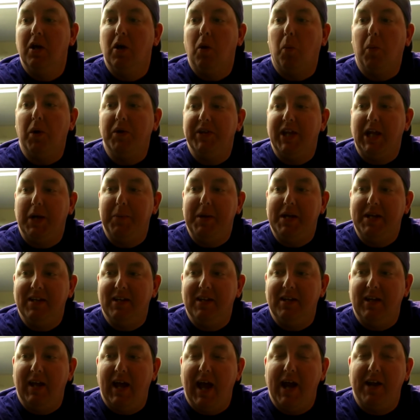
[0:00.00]
One thing we
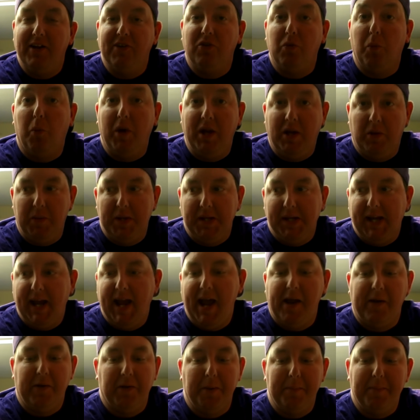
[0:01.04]
didn't add is when we
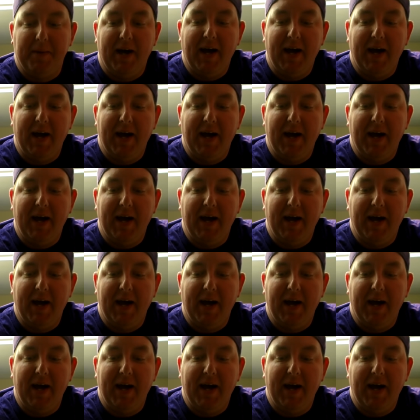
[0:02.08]
candle them.